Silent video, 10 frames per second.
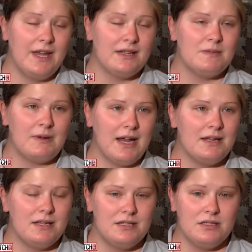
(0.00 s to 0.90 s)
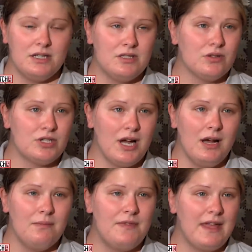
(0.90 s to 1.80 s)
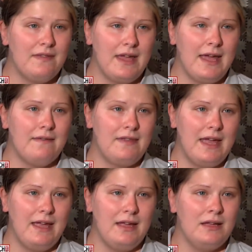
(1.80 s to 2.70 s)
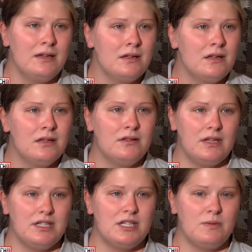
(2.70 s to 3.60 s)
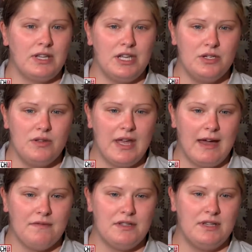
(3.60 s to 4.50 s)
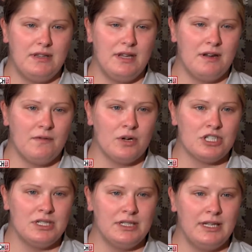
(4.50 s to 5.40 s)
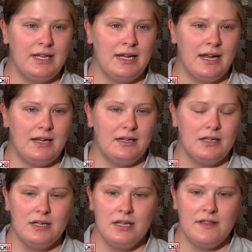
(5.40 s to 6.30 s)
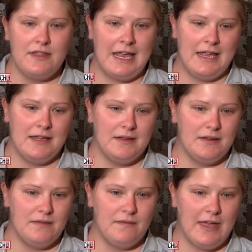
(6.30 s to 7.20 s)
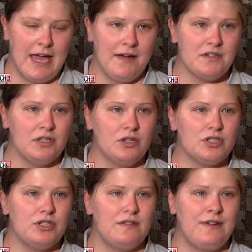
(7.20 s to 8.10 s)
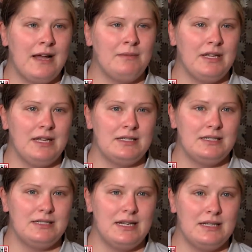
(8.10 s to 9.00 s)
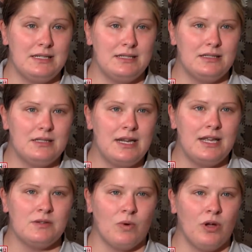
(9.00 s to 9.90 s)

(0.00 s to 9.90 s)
Yes, but I, it's, it's their job. They, they, they, this is what they do. They have, unfortunately, and I, they, they have to look to the family and, and today's